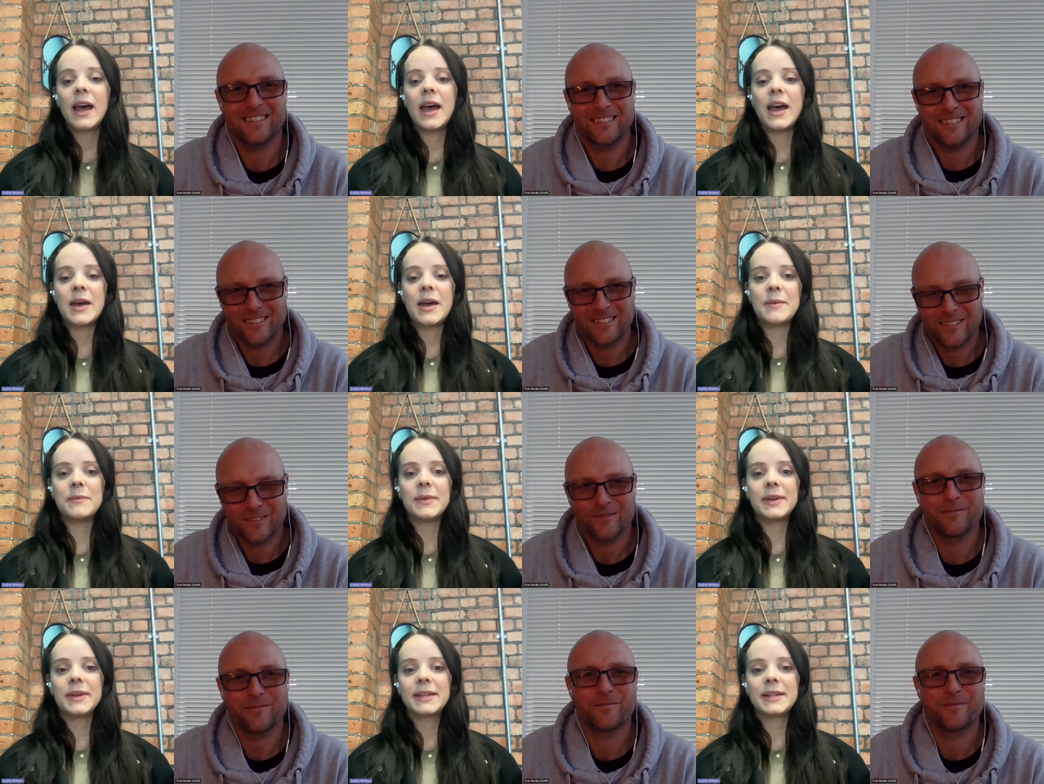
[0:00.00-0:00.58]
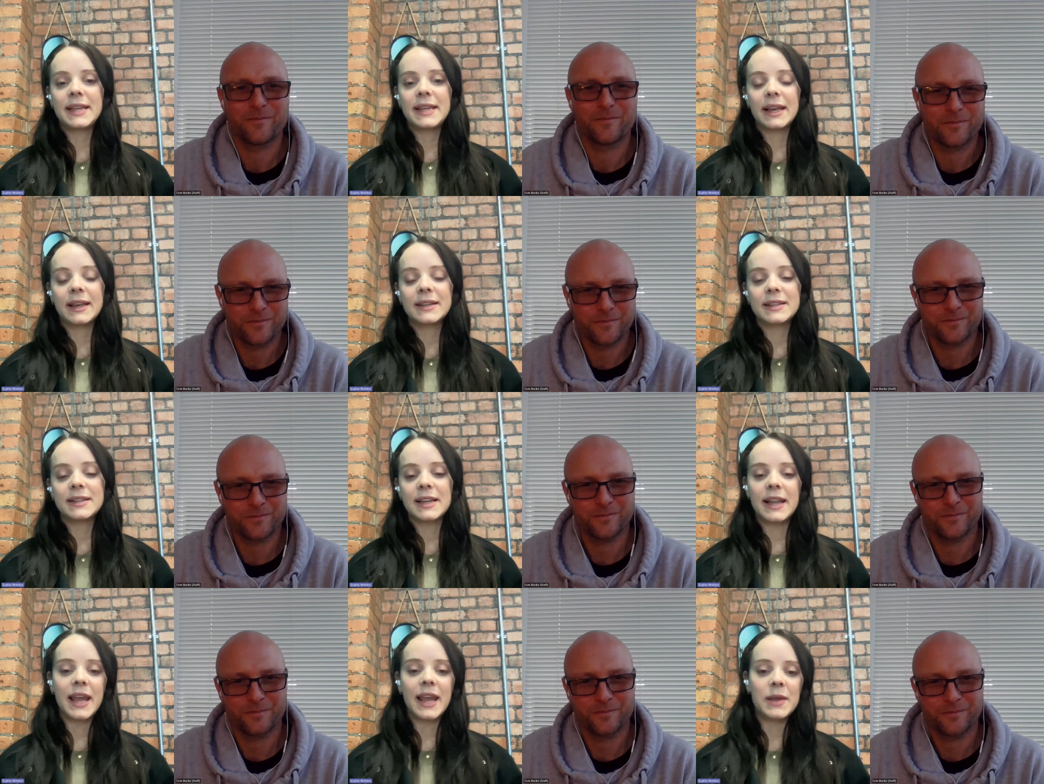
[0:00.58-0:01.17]
Speaker 1: 6
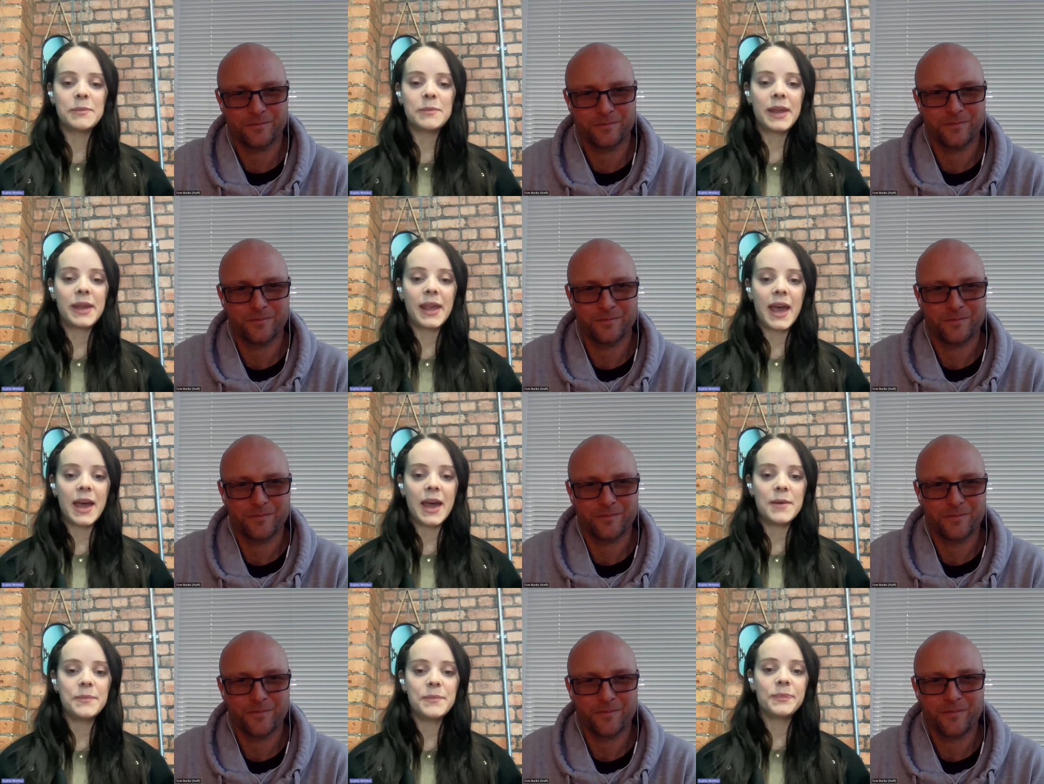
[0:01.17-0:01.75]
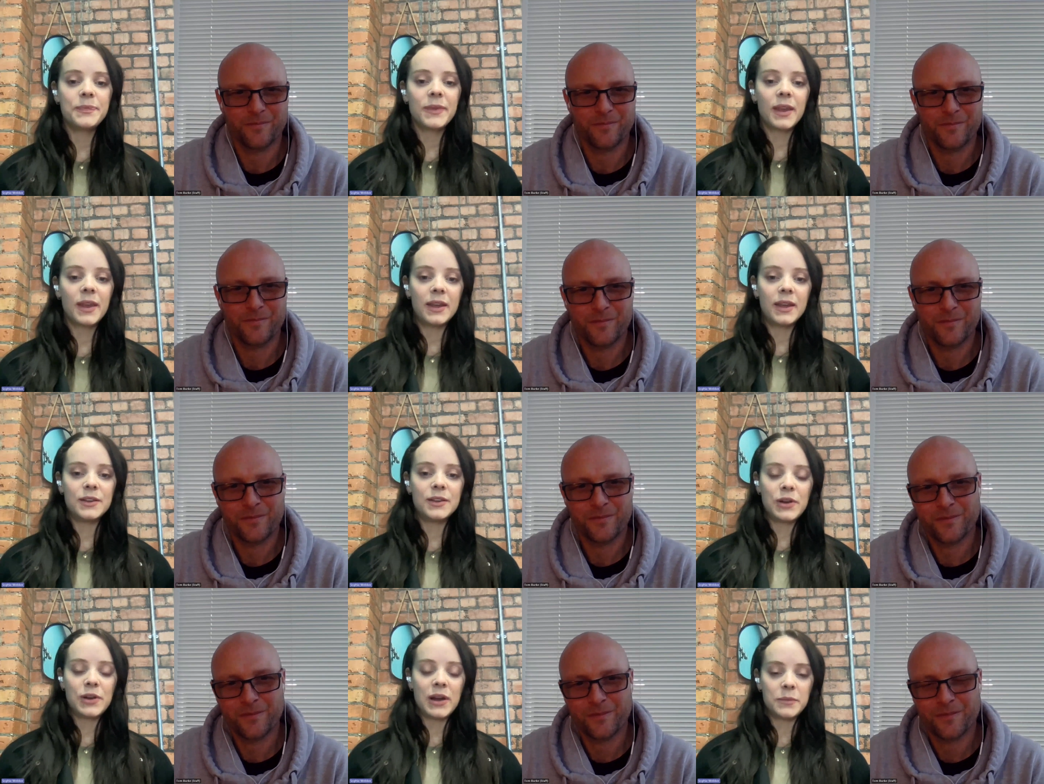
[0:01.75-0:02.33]
till 8 p.m.
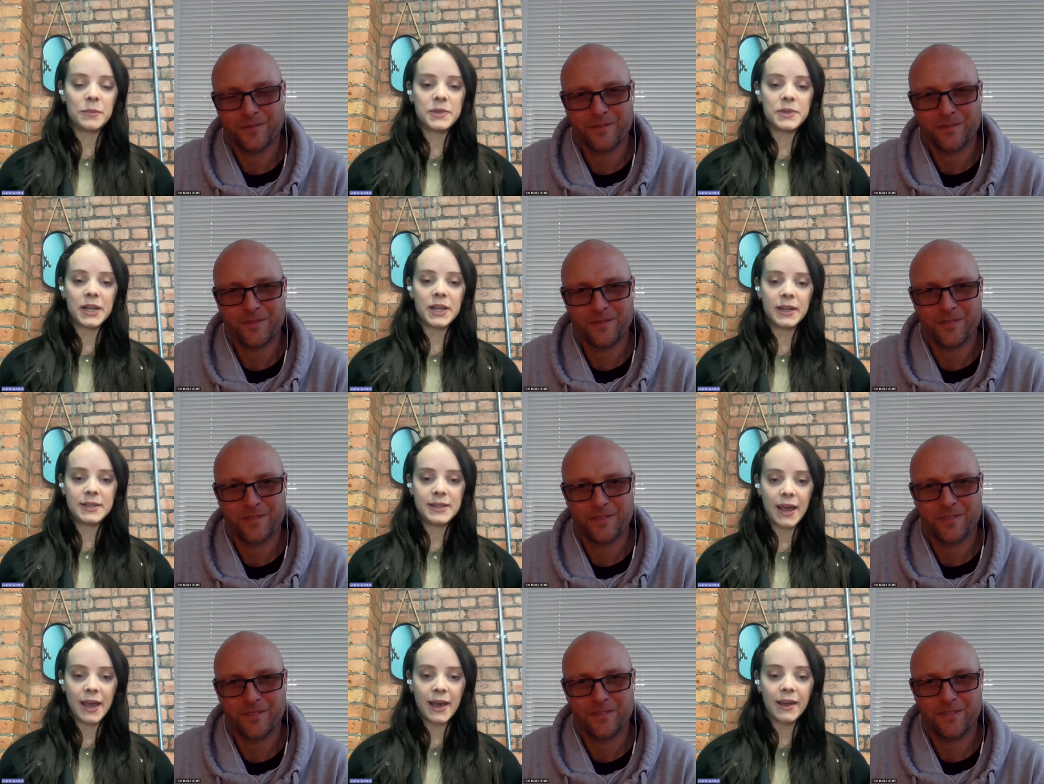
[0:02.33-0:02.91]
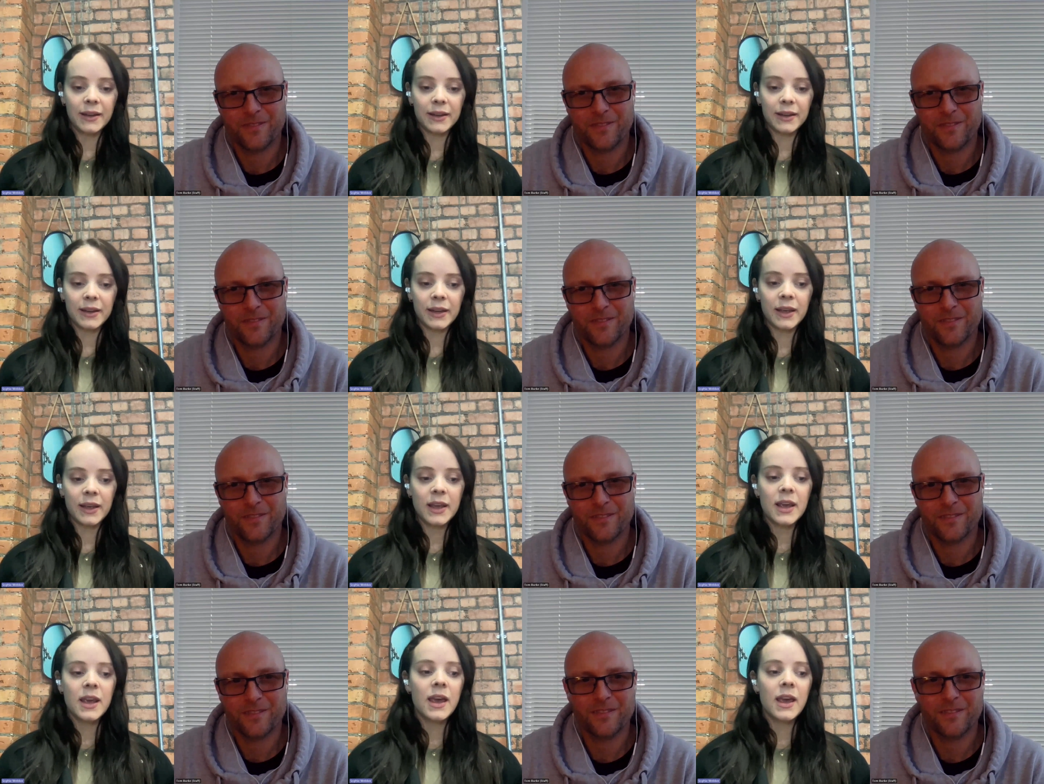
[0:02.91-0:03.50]
in Tramshed
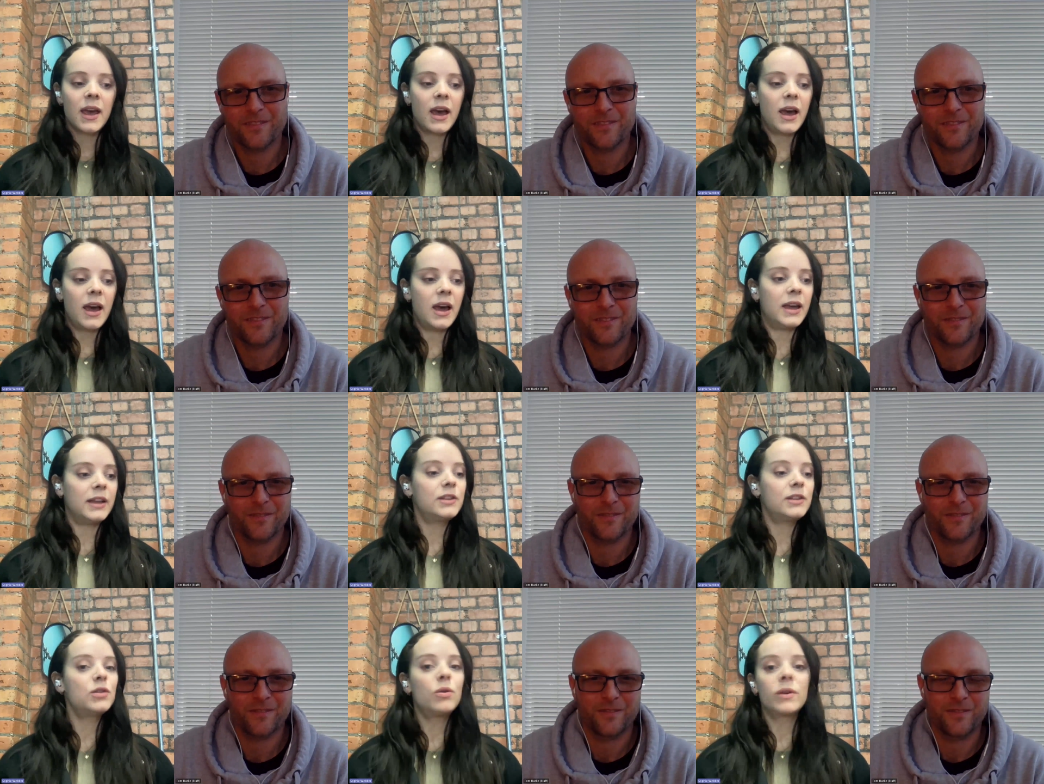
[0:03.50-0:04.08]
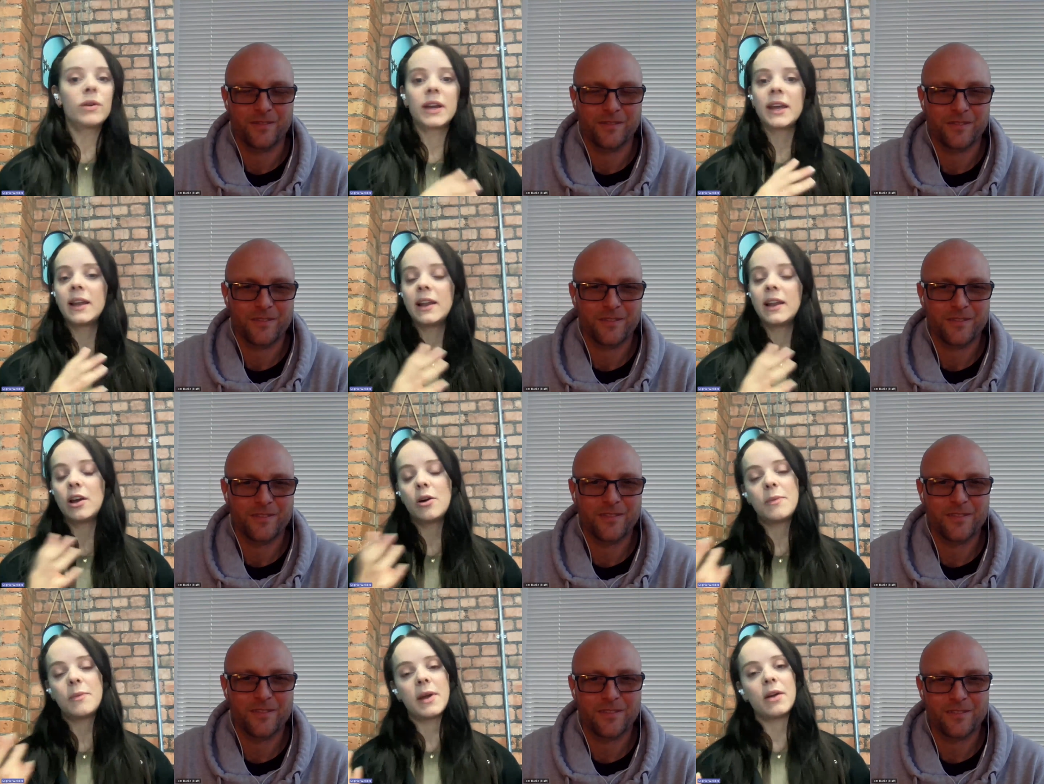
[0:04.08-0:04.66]
Tech, talking a
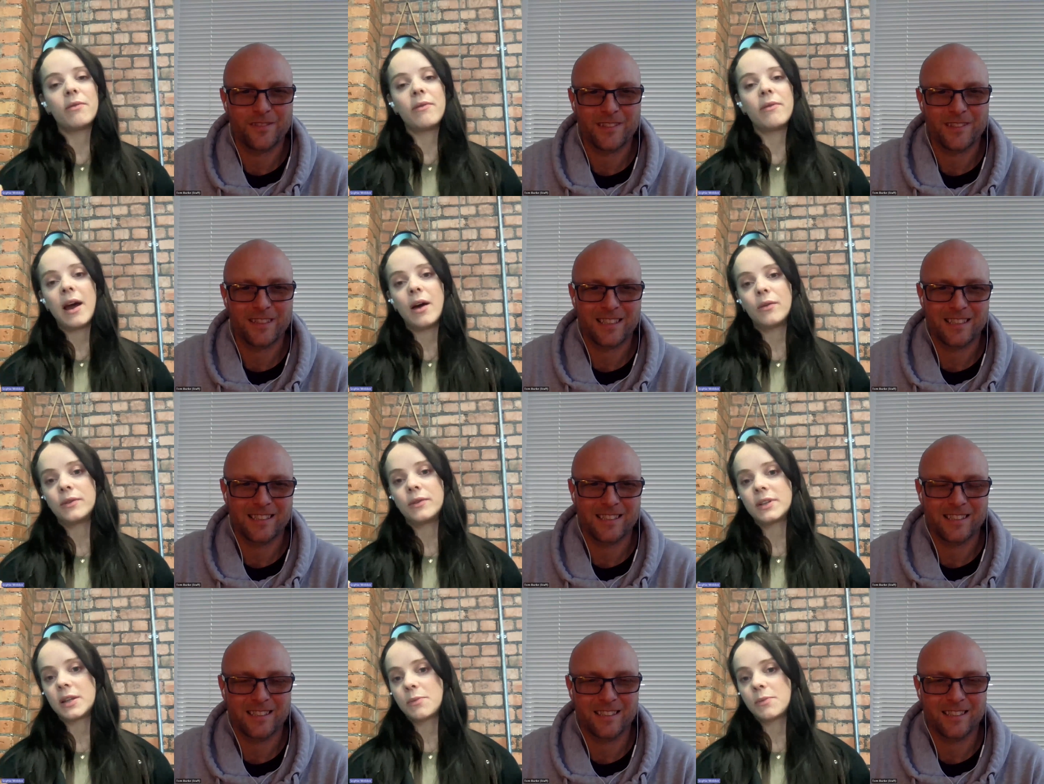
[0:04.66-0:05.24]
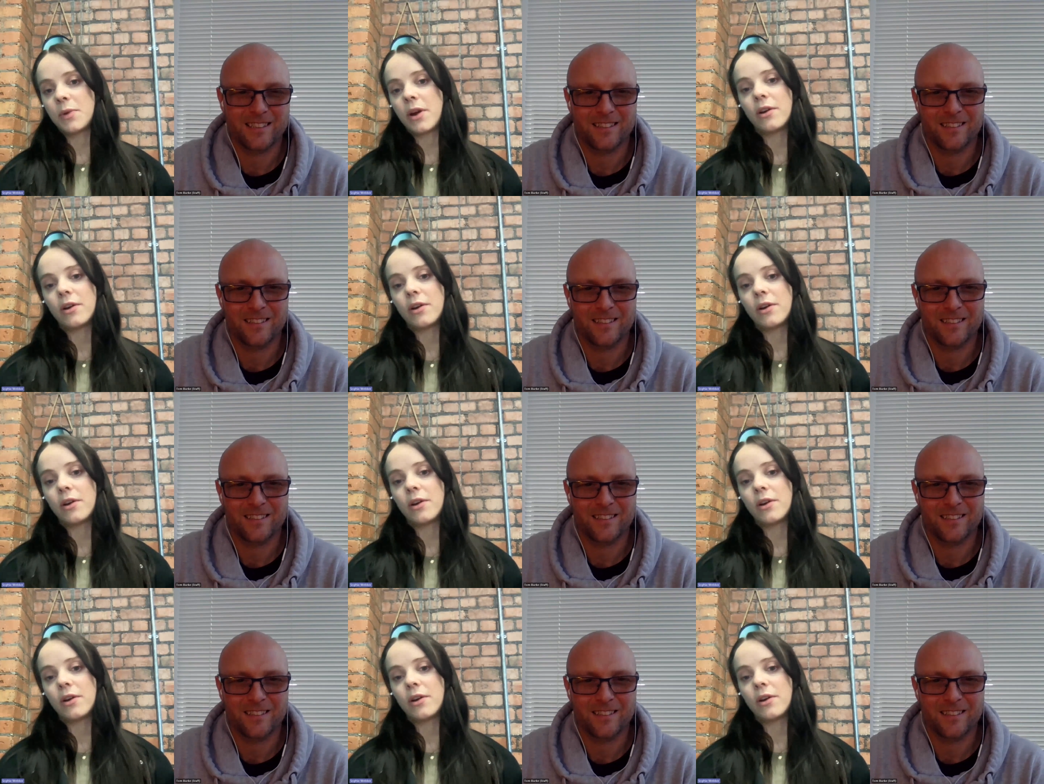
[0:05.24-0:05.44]
little bit around the